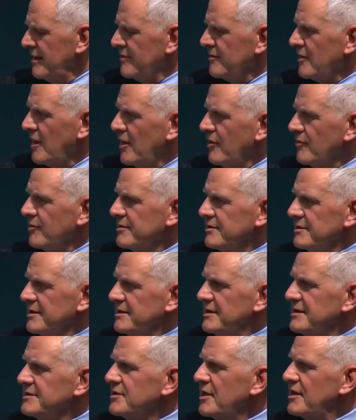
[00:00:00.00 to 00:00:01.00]
Now, the
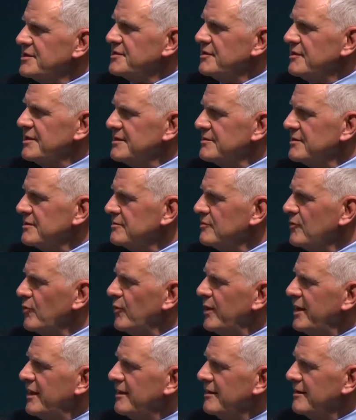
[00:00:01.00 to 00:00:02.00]
discussion is, do
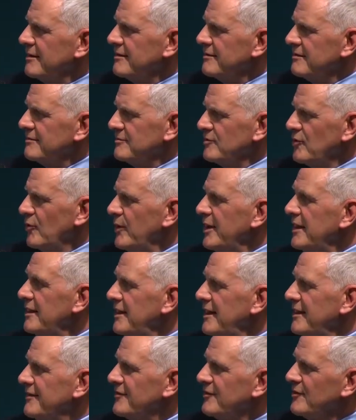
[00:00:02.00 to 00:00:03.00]
we
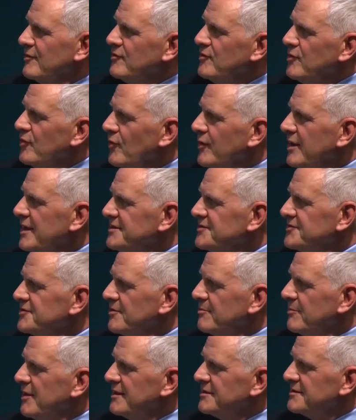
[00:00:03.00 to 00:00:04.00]
need new
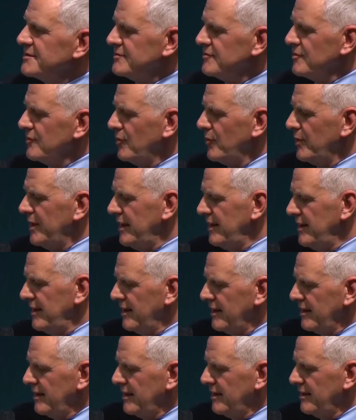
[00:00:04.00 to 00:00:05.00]
instruments? Do
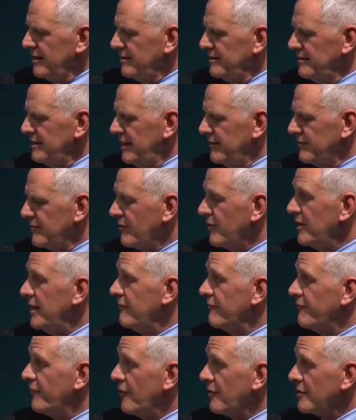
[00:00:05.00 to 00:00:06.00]
we need
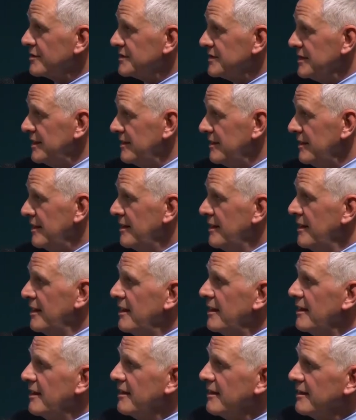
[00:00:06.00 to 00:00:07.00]
reinforcing
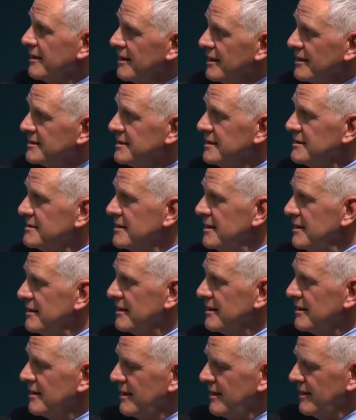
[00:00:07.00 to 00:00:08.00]

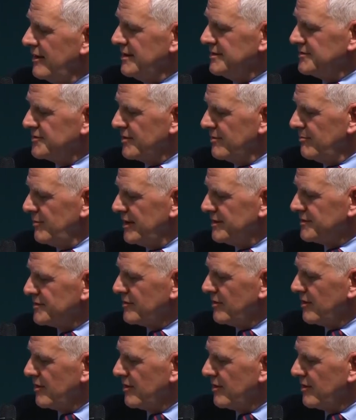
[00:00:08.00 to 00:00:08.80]
existing instruments